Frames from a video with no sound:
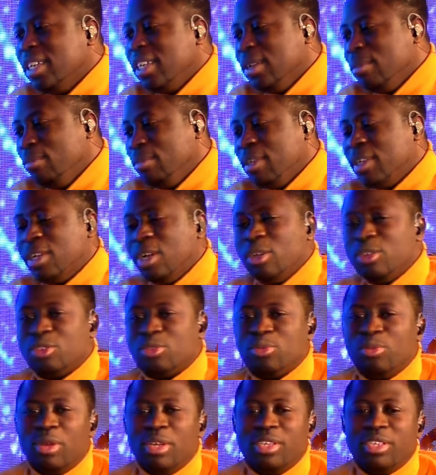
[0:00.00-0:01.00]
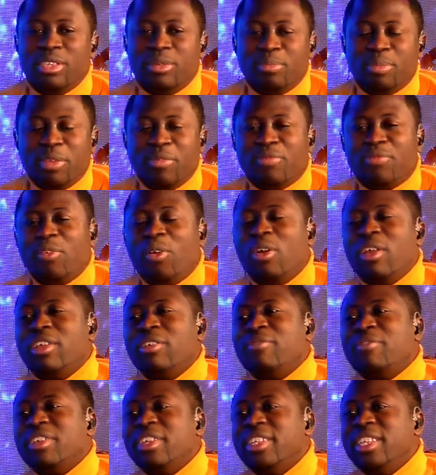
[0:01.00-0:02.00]
Because before
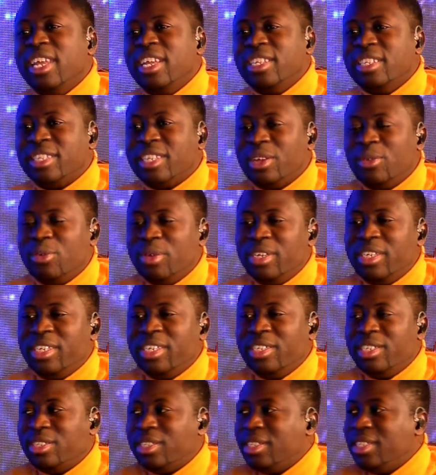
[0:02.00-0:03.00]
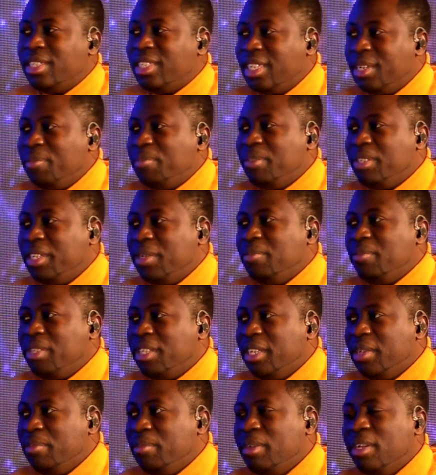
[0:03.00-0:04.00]
even entering into
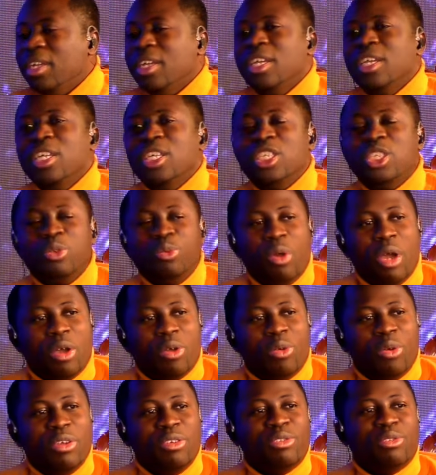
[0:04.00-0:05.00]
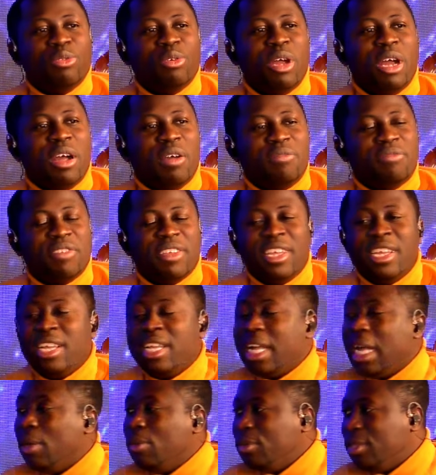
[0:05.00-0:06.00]
deep, you are going to have
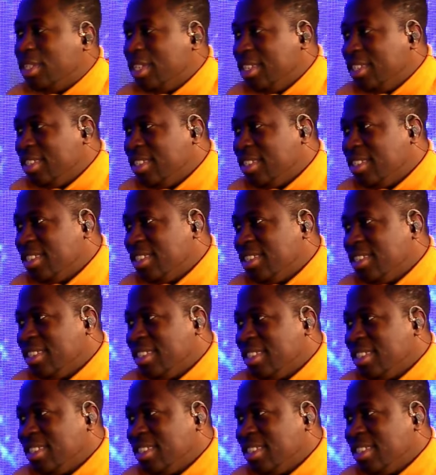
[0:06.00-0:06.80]
encounters,